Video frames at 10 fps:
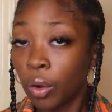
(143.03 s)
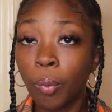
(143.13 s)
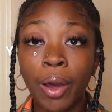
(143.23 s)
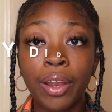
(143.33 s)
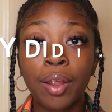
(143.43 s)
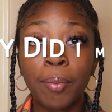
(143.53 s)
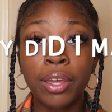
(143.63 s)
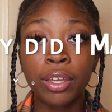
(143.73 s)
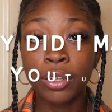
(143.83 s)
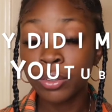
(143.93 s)
Why did I
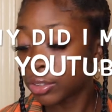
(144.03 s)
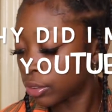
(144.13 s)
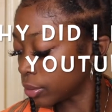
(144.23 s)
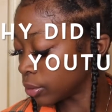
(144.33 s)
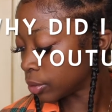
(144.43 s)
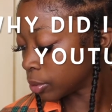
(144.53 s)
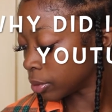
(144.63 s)
make a YouTube?